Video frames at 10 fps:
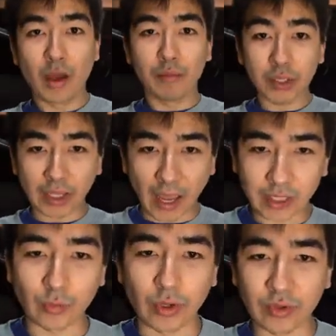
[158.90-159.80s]
But
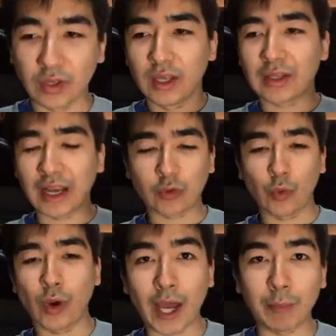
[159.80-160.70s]
anyways, that's who
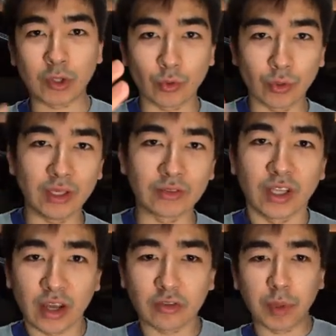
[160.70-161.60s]
I am, and during these
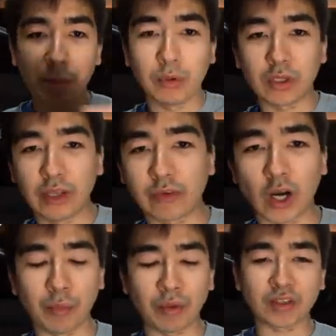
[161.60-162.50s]
lives people leave
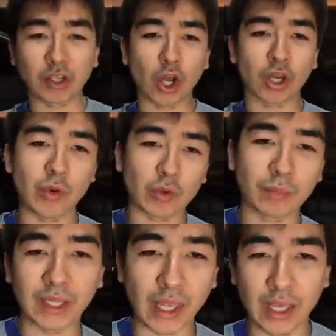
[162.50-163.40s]
comments, I talk about
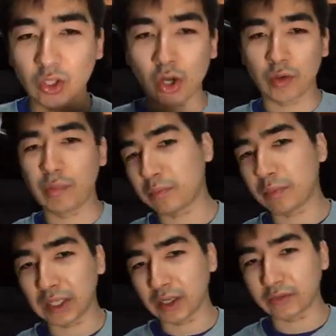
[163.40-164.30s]
my day, I talk about my life,